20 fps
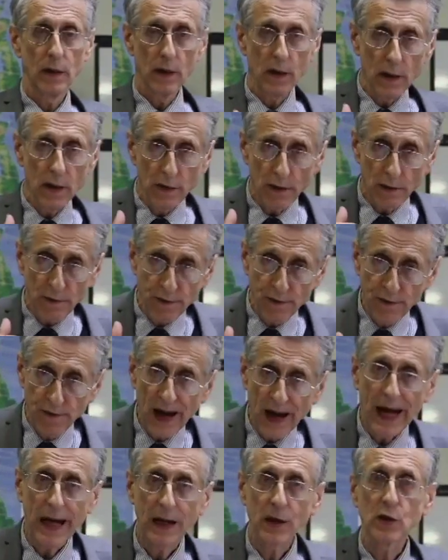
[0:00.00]
the
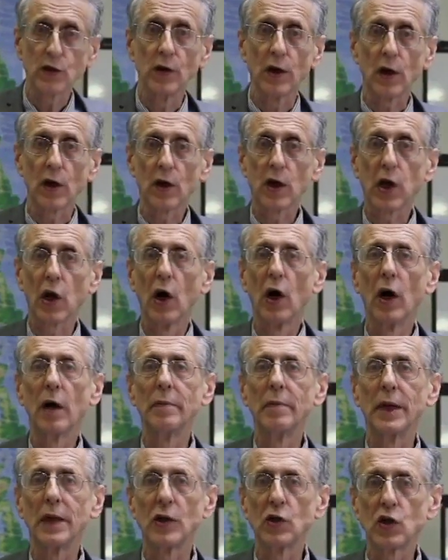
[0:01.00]
fact that
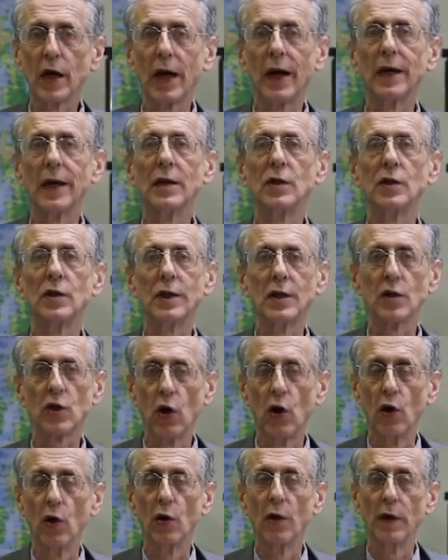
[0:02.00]
climate change is
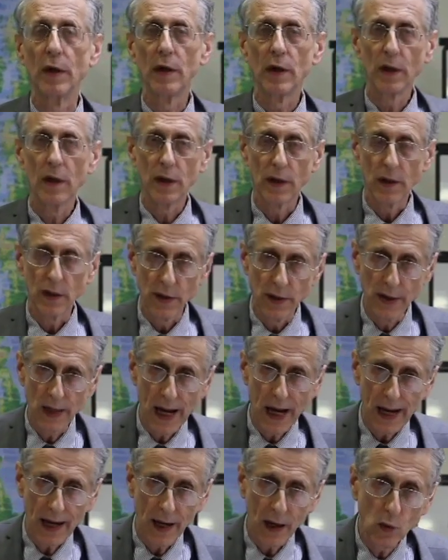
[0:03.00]
on now,
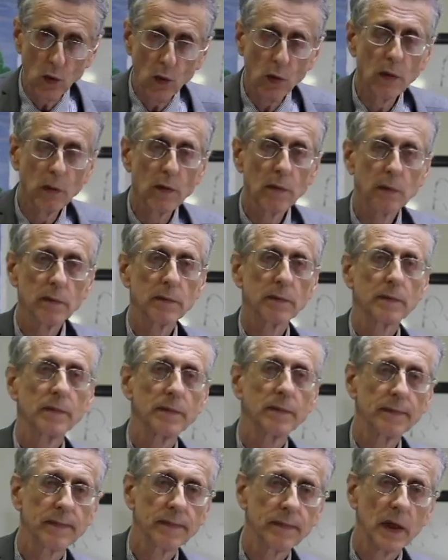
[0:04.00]
and
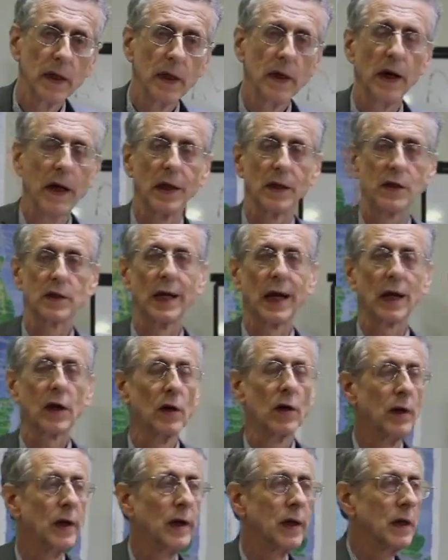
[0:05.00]

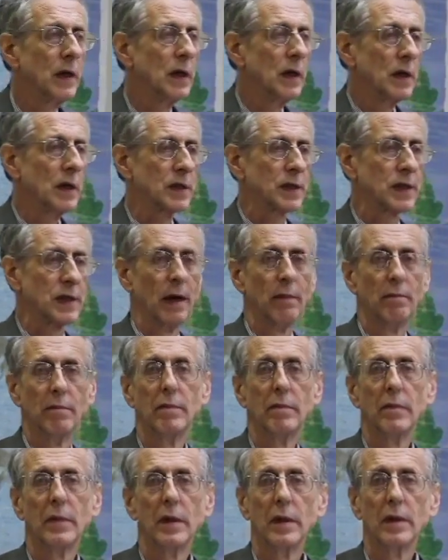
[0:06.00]
secondly, some
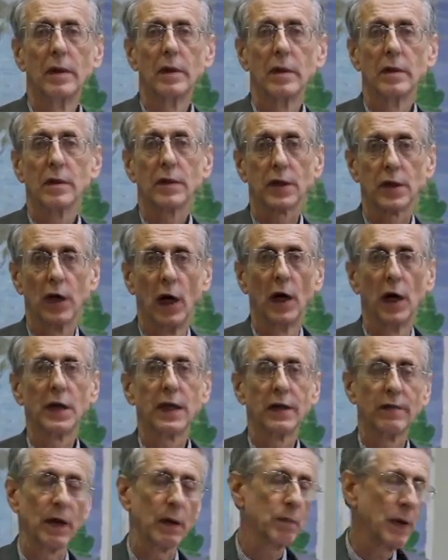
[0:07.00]

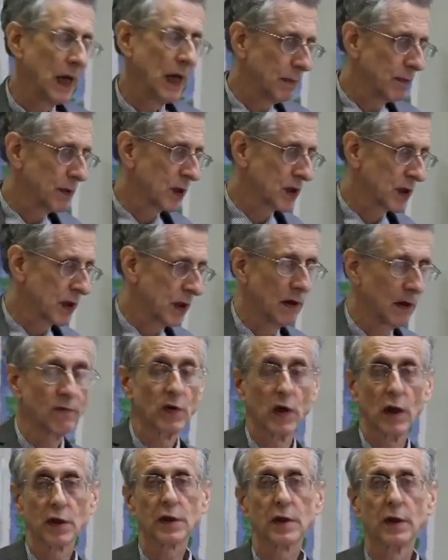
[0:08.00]
scientific papers that have
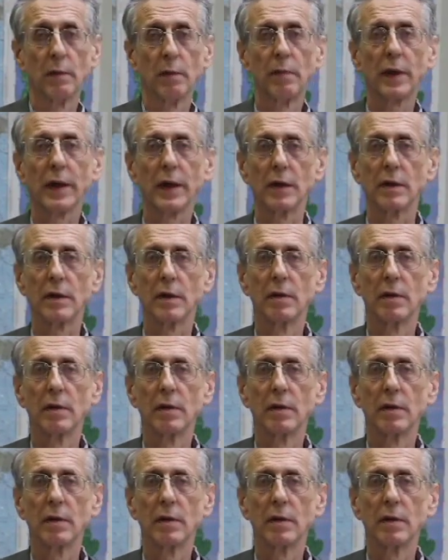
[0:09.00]
just appeared.